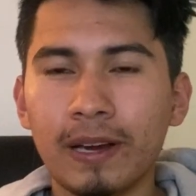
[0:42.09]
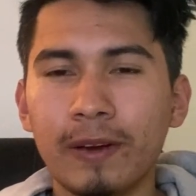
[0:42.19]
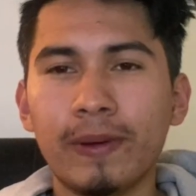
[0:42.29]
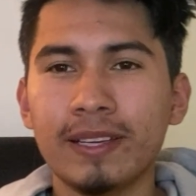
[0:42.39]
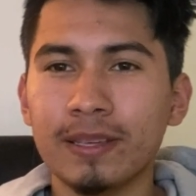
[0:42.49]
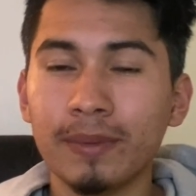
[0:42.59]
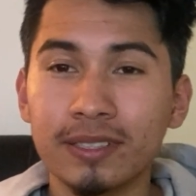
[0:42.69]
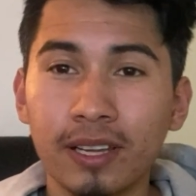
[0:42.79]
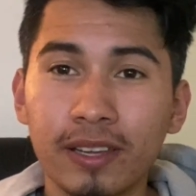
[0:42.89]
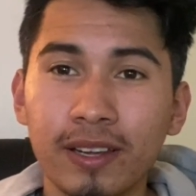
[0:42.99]
But anyways, I'm gonna
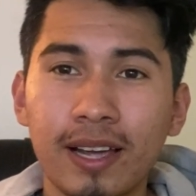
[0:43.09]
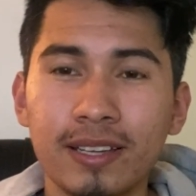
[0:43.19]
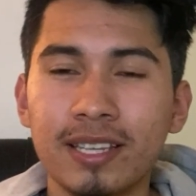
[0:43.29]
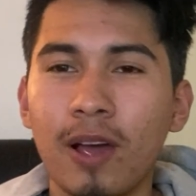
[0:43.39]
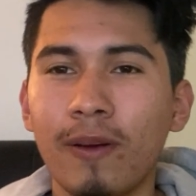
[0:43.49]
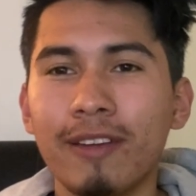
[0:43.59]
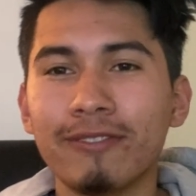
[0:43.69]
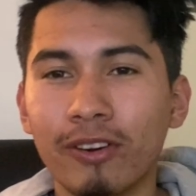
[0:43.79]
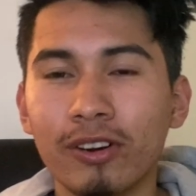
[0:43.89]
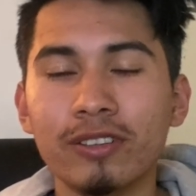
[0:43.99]
tell you guys how I
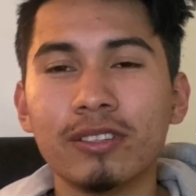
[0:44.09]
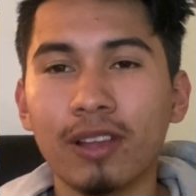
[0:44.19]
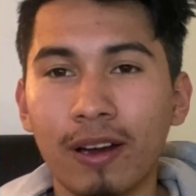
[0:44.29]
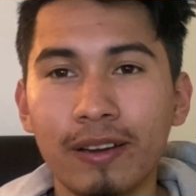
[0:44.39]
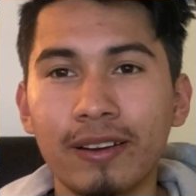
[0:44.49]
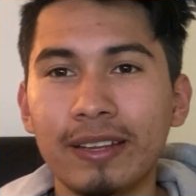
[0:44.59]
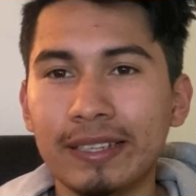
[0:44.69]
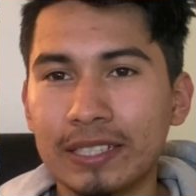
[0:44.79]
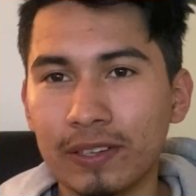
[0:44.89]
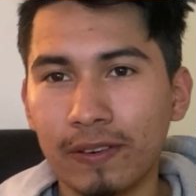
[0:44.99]
first started
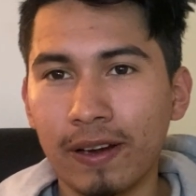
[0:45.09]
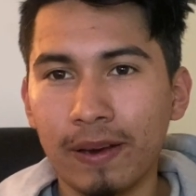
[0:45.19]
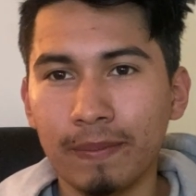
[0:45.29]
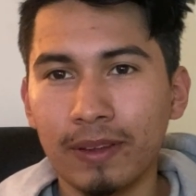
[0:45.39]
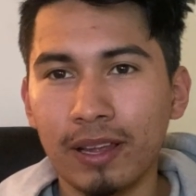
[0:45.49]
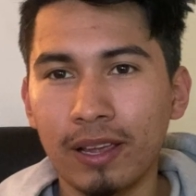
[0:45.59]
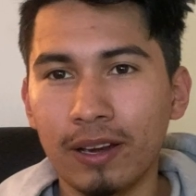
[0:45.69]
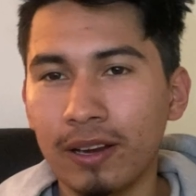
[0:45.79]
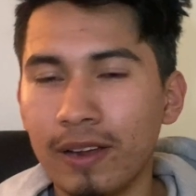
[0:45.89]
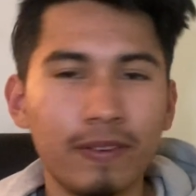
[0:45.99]
Instagram
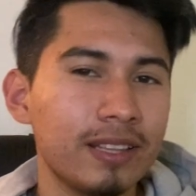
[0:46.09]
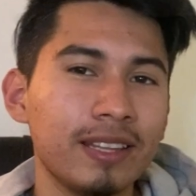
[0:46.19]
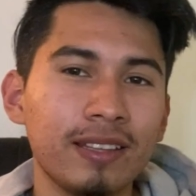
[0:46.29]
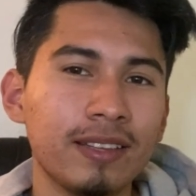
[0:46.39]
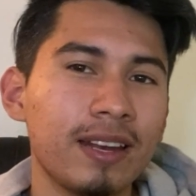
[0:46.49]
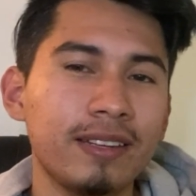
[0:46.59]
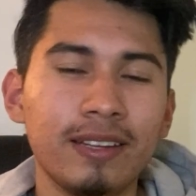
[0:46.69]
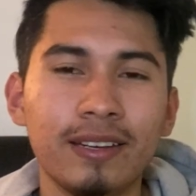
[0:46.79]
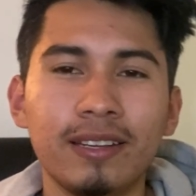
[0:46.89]
and everything that I did in